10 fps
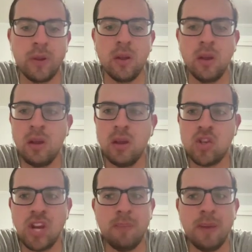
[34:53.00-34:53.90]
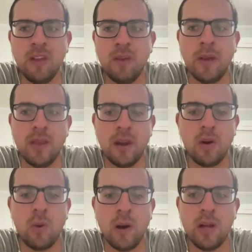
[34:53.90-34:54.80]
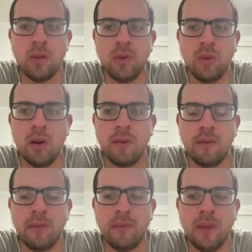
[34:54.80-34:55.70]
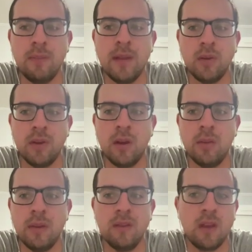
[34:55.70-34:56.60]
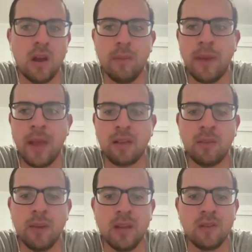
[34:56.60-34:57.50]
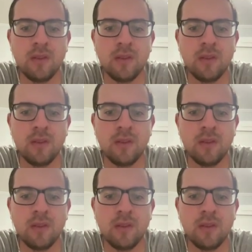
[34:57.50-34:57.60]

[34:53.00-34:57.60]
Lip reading: but JP's been there a while too. I've emailed him. He's gotten back to me, and